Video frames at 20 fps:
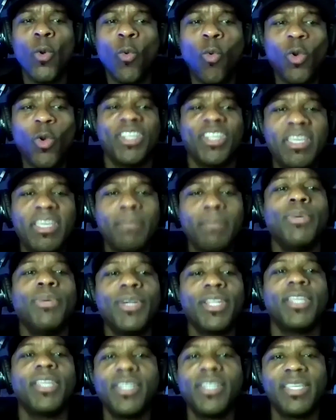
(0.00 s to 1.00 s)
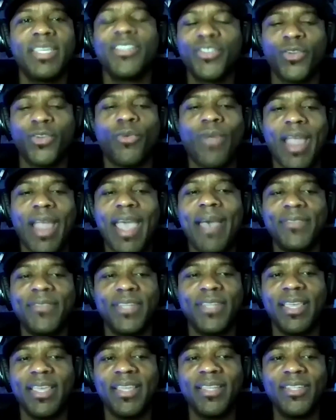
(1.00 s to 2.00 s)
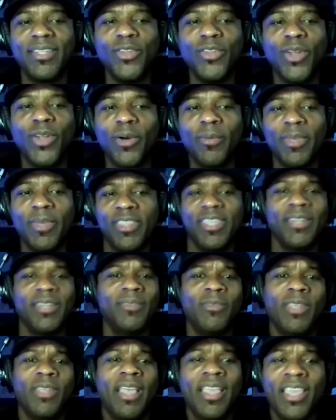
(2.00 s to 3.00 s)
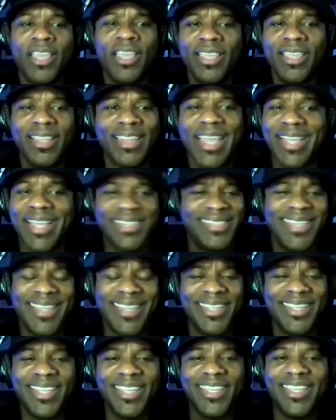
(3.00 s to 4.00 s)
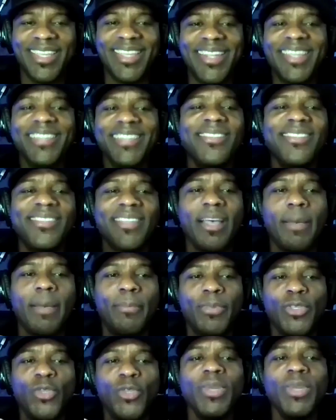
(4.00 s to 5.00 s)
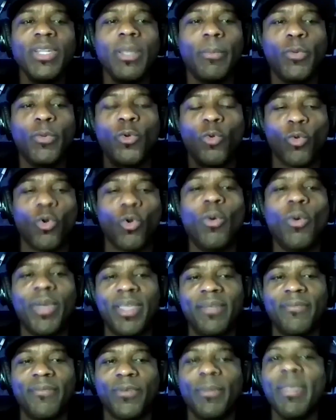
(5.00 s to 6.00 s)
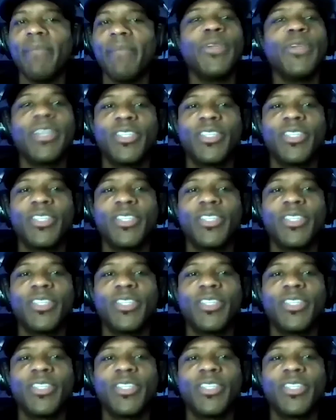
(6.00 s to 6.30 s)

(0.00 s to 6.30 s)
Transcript: what he put into his craft. And then, like I said, you end up growing from every